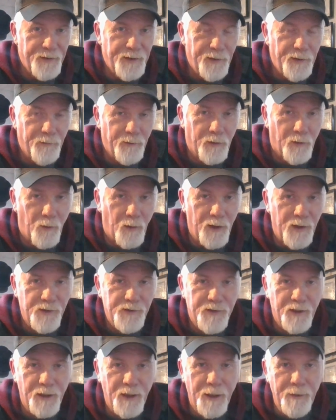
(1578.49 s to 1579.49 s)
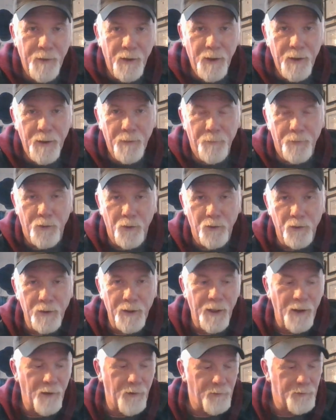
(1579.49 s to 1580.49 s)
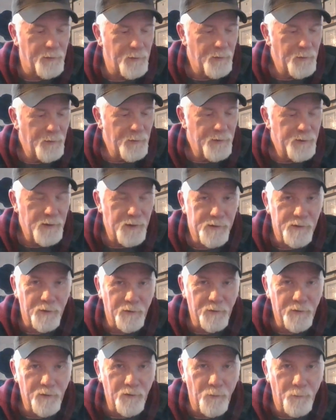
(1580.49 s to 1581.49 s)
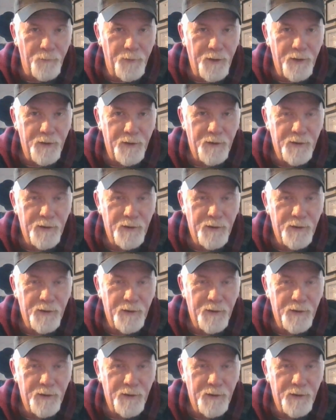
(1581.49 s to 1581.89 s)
It requires that I pull out just a little bit.